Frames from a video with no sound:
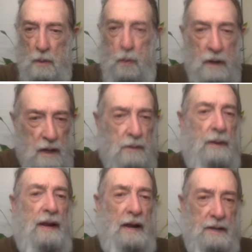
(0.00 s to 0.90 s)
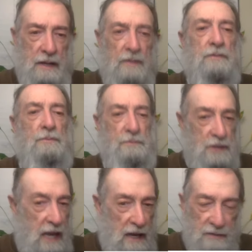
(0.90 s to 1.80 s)
What a great idea.
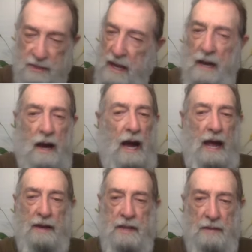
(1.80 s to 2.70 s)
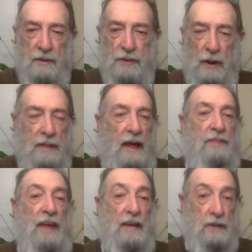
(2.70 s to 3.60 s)
Can't, yeah, I had never thought of
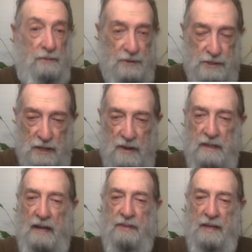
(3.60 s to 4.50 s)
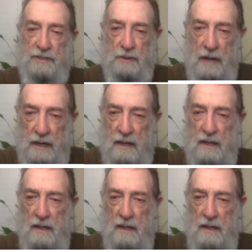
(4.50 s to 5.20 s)
that. Thank you for sharing that. That's great.